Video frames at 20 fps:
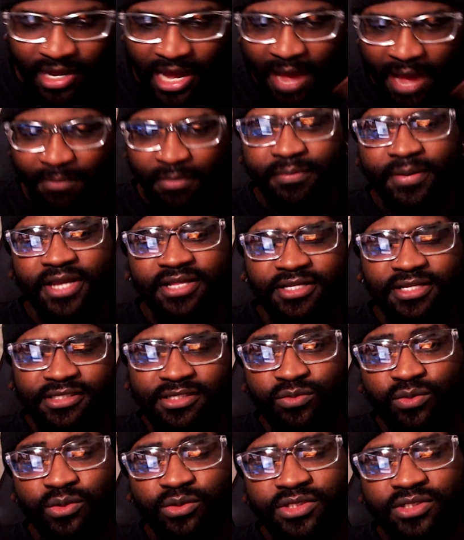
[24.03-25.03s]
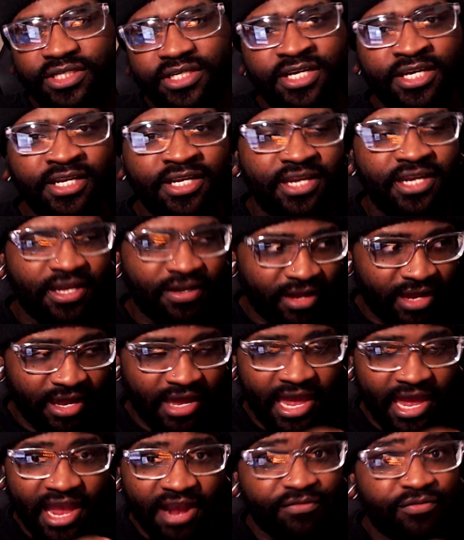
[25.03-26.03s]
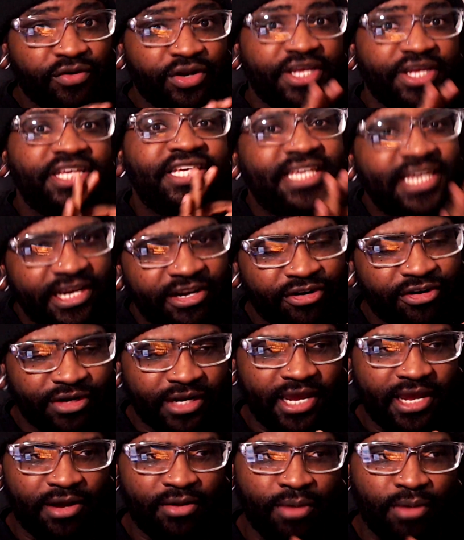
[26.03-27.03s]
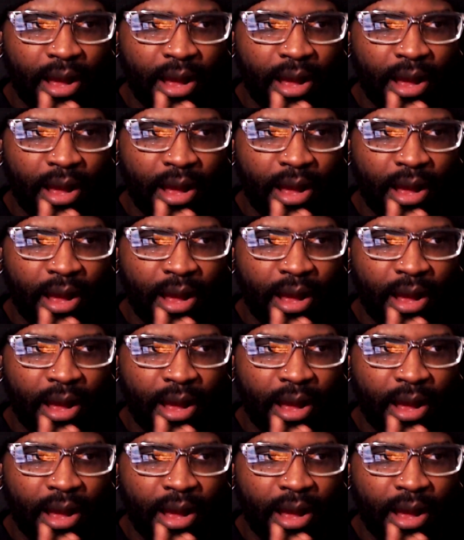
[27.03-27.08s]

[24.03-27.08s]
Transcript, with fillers: I'm gonna make this a routine every year now.